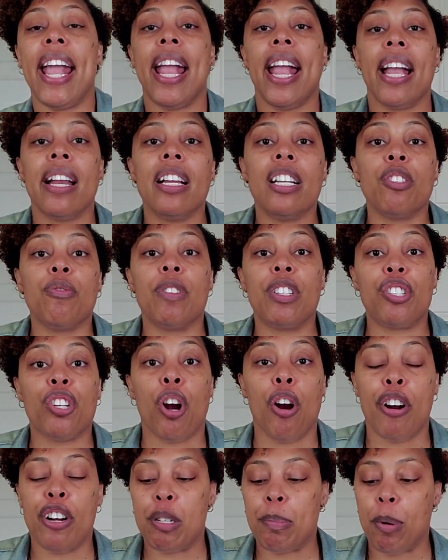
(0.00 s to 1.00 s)
And it's
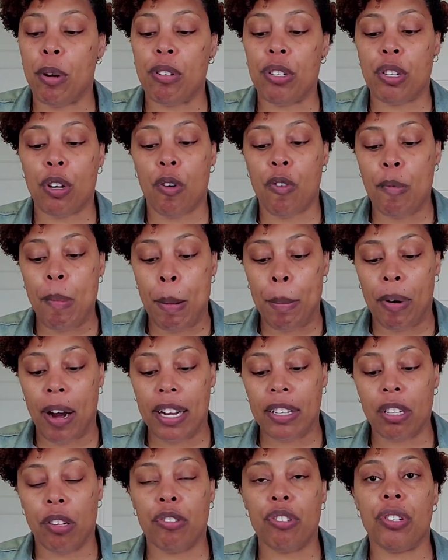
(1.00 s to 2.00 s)
rechargeable. So remember I
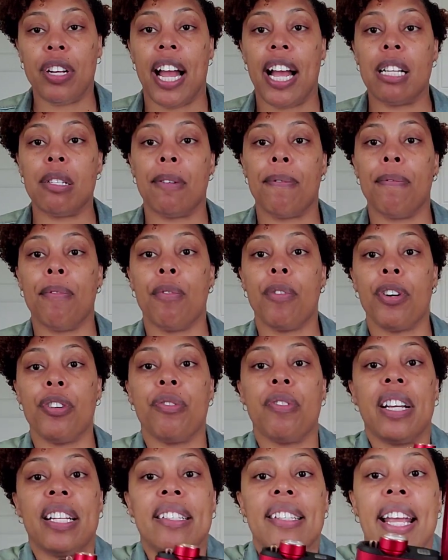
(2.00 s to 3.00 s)
told you guys before, you
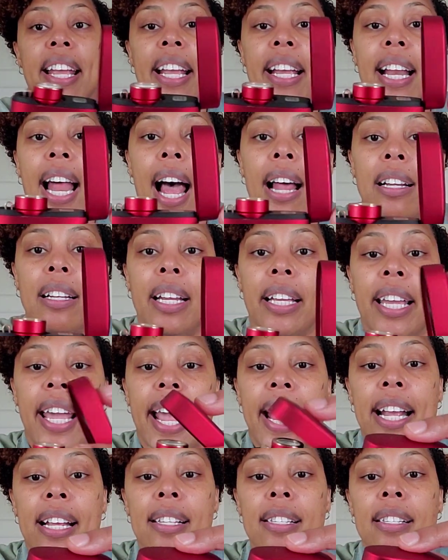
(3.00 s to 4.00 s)
can take it out of the
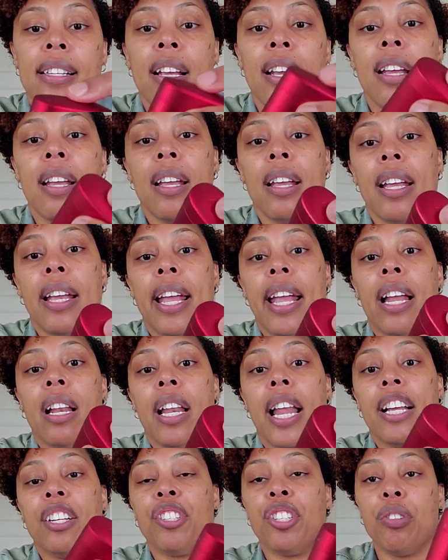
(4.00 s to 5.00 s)
case. It
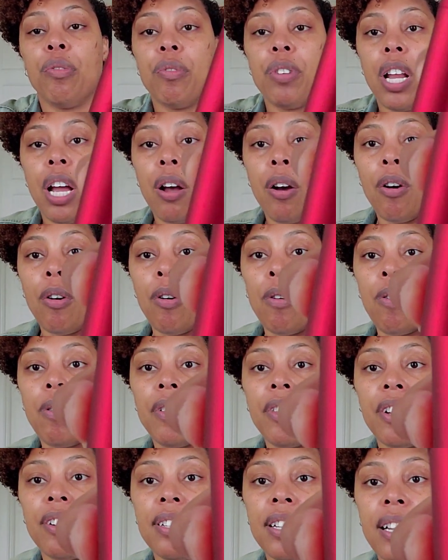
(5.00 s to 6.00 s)
lets you know
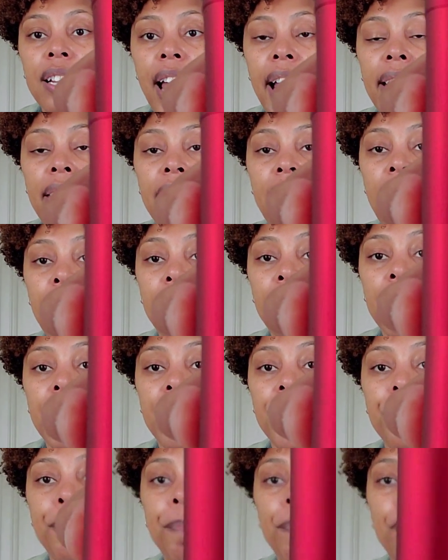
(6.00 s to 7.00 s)
there's a light down there.